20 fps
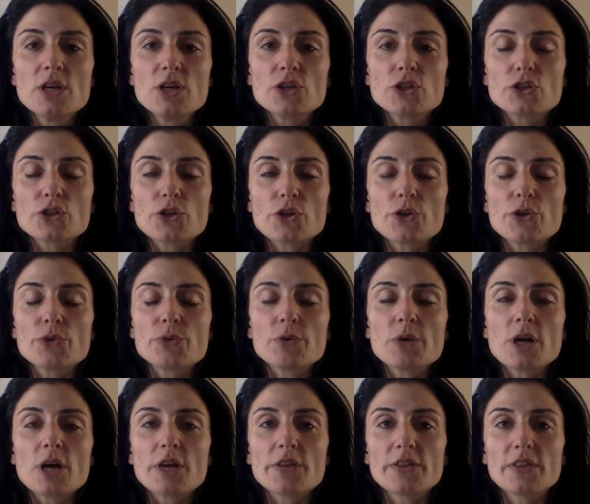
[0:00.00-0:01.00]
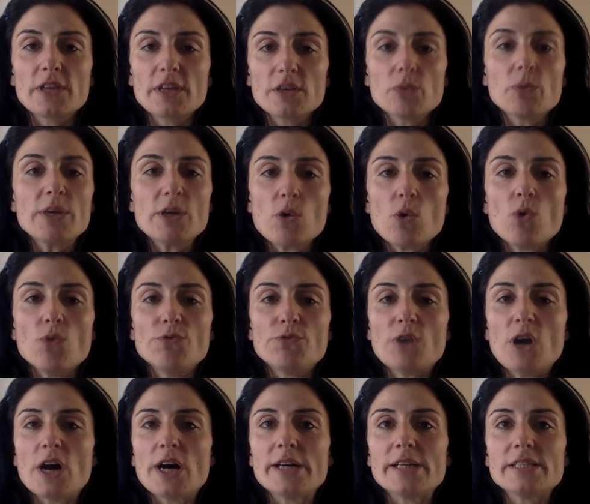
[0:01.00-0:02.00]
So I think we all
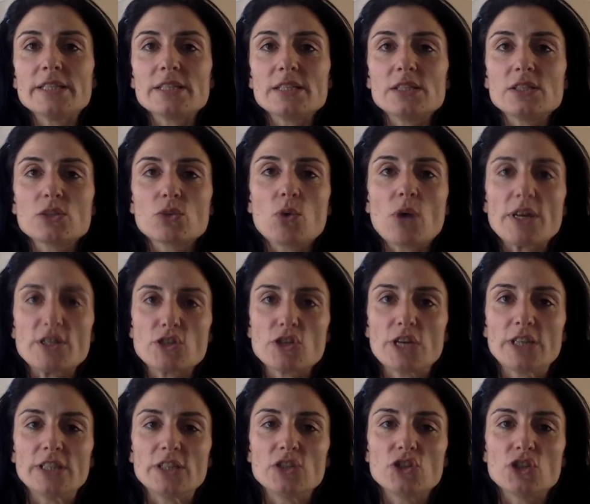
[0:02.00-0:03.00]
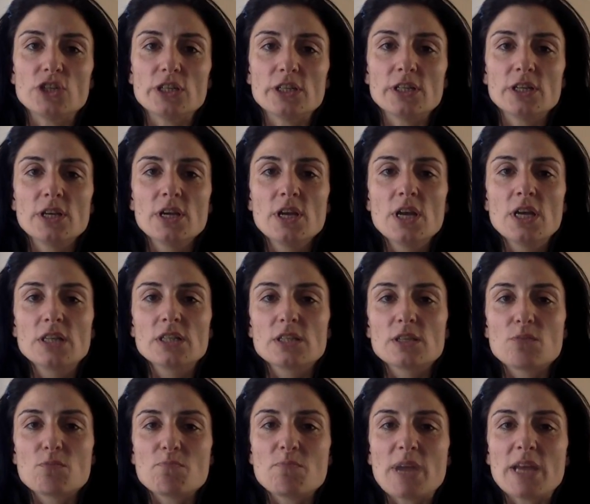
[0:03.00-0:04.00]
find it's quite challenging
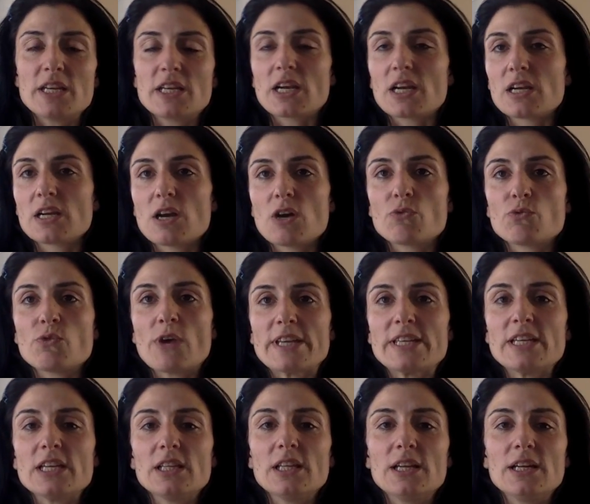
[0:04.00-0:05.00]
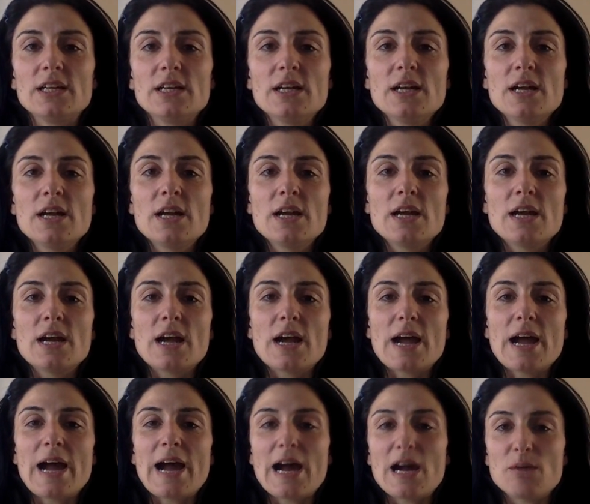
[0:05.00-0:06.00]
to make regular
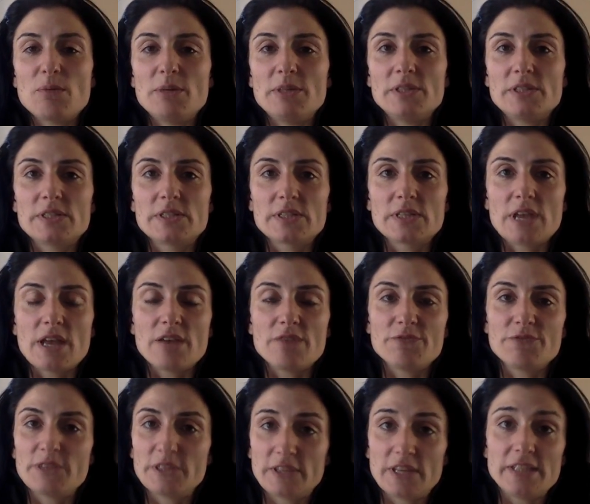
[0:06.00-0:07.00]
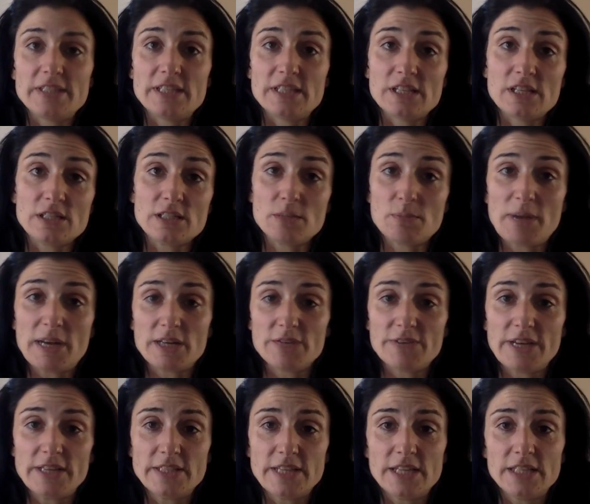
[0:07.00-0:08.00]
habits and fit these in as a part of
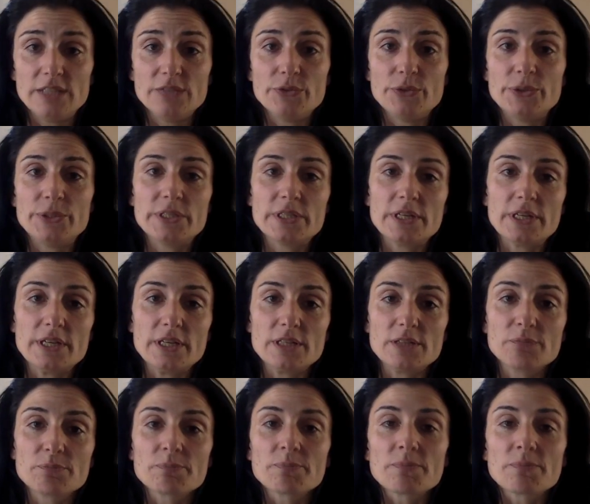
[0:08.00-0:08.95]
our daily routine.